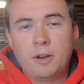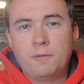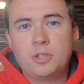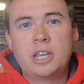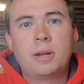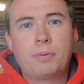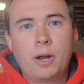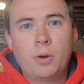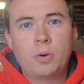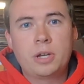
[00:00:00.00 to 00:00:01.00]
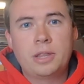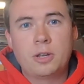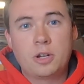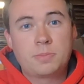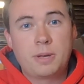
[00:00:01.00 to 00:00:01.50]
But if you send it priority,
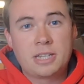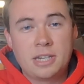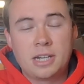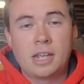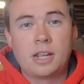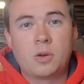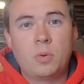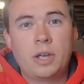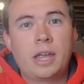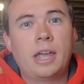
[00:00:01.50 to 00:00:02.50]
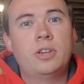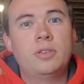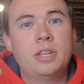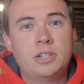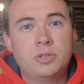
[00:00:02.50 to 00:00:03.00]
they're expecting to get it quick and you
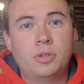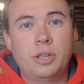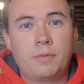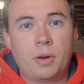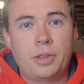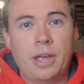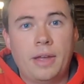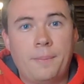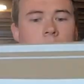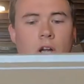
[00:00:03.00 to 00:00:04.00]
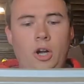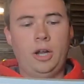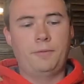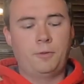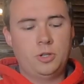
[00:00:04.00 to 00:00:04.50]
need to deliver on that. All
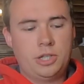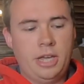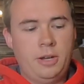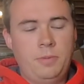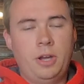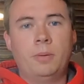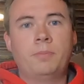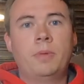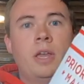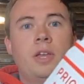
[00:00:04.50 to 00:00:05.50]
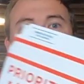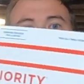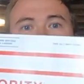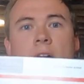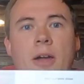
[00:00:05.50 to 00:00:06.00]
right, first item here. The
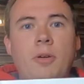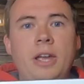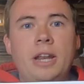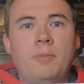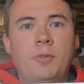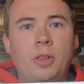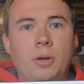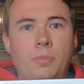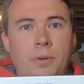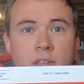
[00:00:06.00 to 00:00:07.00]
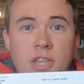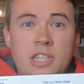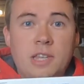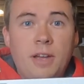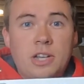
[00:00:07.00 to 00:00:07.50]
flat rate envelope.
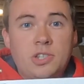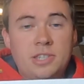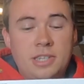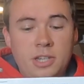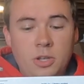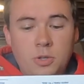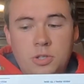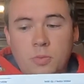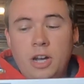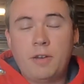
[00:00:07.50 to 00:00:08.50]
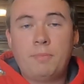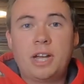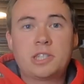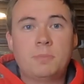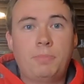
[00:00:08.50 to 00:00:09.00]
This I've actually seen used when I've
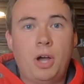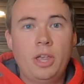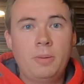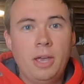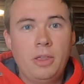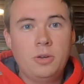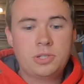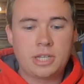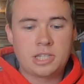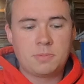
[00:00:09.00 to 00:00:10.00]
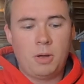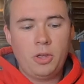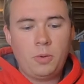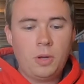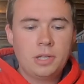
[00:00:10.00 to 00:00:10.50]
bought some poly mailers, like
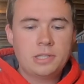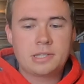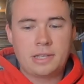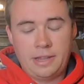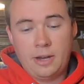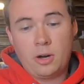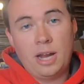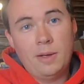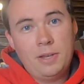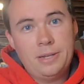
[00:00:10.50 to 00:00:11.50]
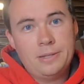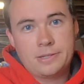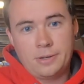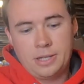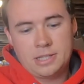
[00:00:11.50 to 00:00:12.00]
smaller ones. They are heavy,
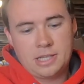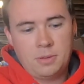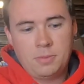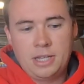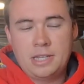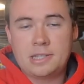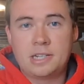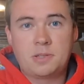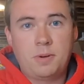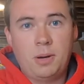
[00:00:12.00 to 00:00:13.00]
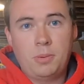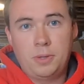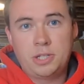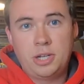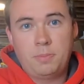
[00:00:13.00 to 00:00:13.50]
so they send them in these, and it's
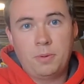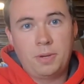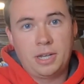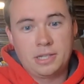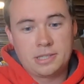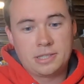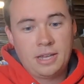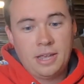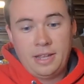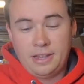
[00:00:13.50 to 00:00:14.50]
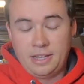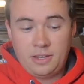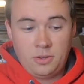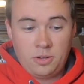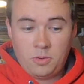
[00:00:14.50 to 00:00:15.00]
probably cheaper because
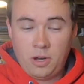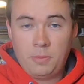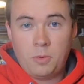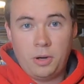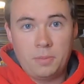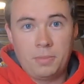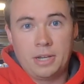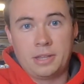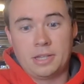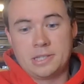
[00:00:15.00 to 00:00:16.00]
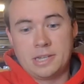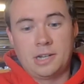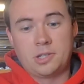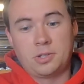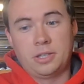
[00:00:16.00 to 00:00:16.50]
you can cram quite a bit in these
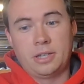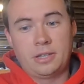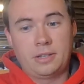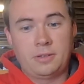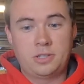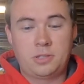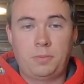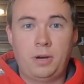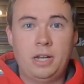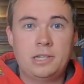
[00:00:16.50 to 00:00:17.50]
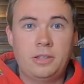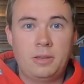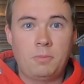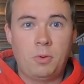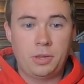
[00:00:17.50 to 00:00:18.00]
actually.
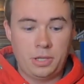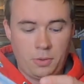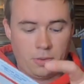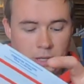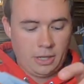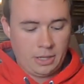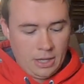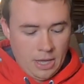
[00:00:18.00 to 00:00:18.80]
Surprisingly more than you think.